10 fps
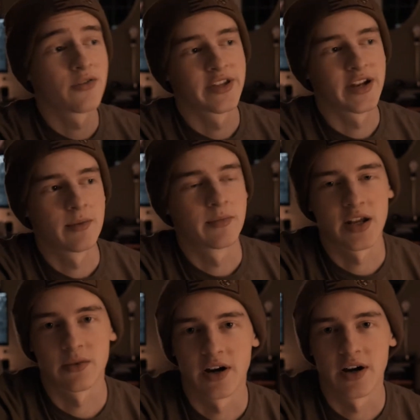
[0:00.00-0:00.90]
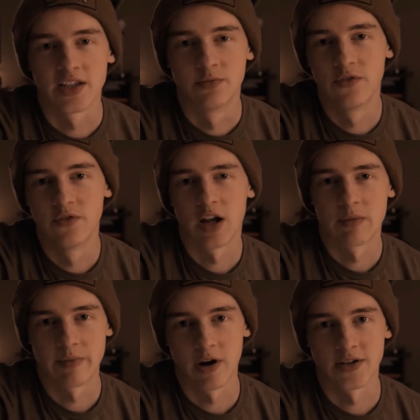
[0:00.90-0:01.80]
that I'm getting ready to move out of
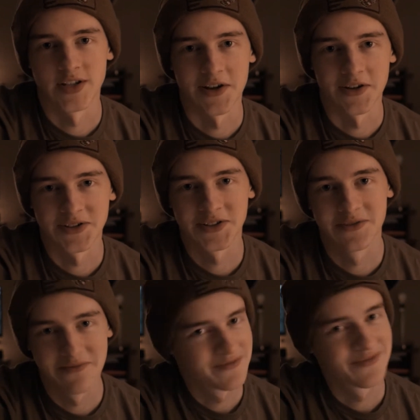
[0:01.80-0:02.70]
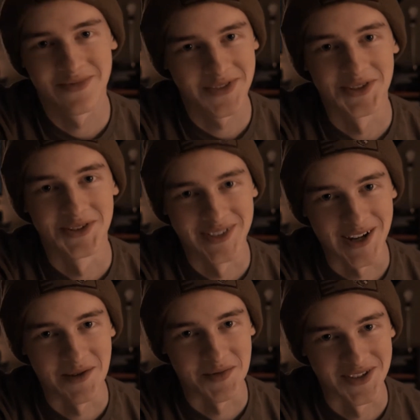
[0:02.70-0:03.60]
my parents' house. Third
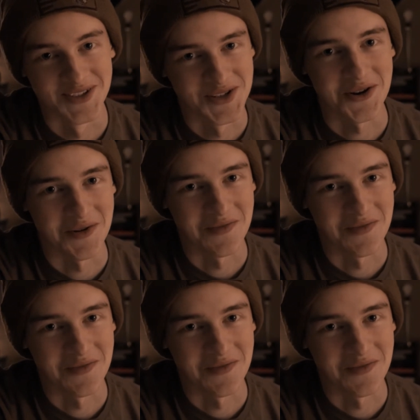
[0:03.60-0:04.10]
time's the charm.